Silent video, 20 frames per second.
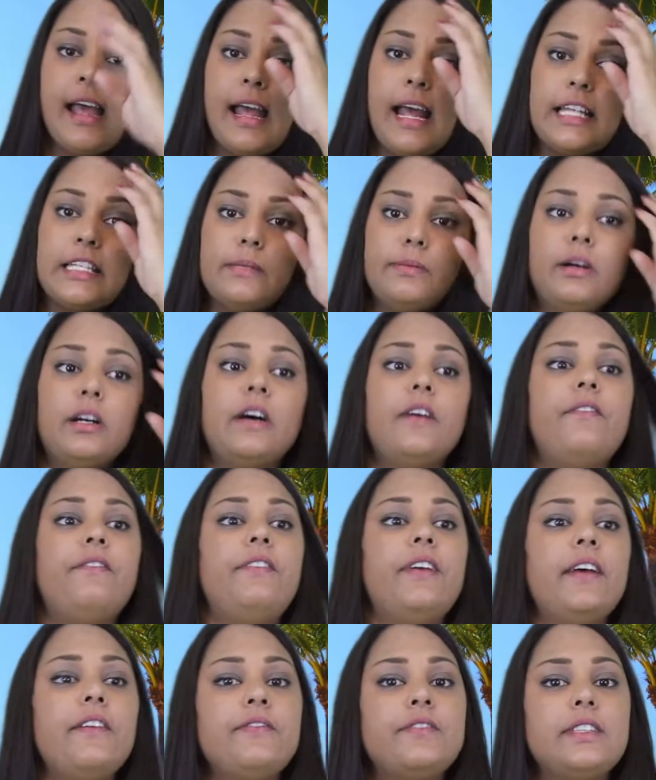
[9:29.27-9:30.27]
It's about a
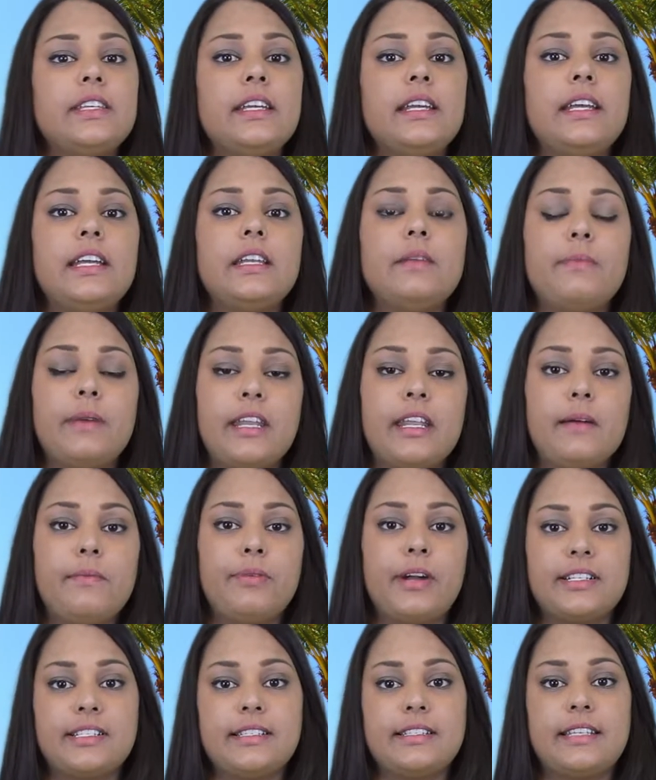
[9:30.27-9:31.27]
15-minute
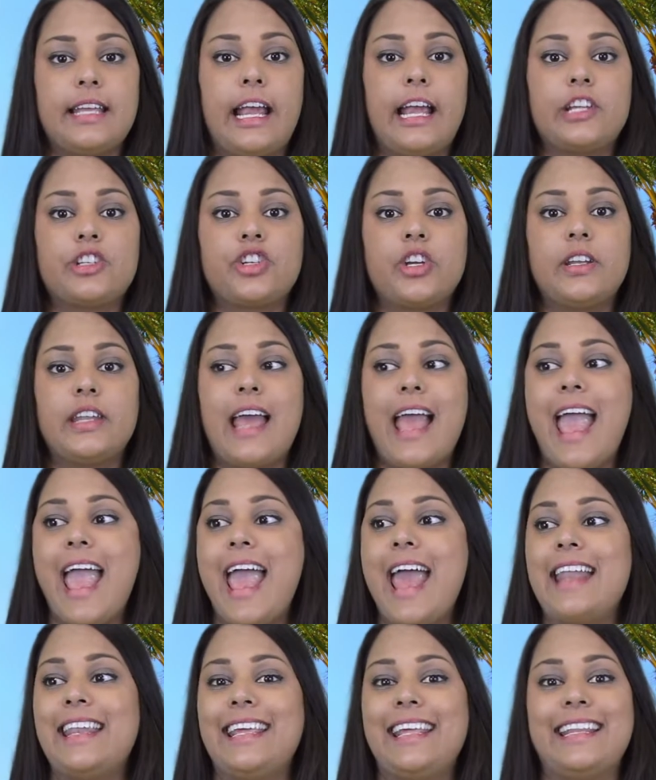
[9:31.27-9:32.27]
presentation,
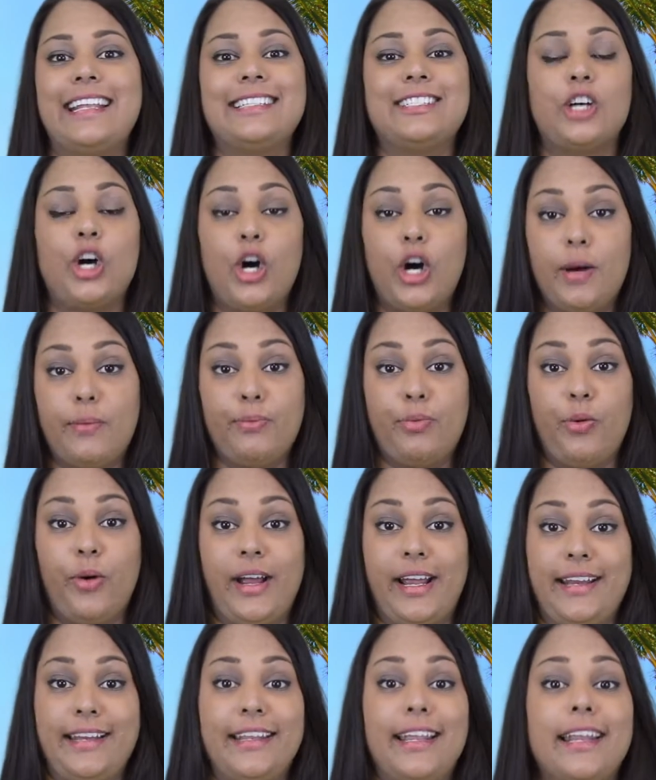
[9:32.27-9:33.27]
and it is on point.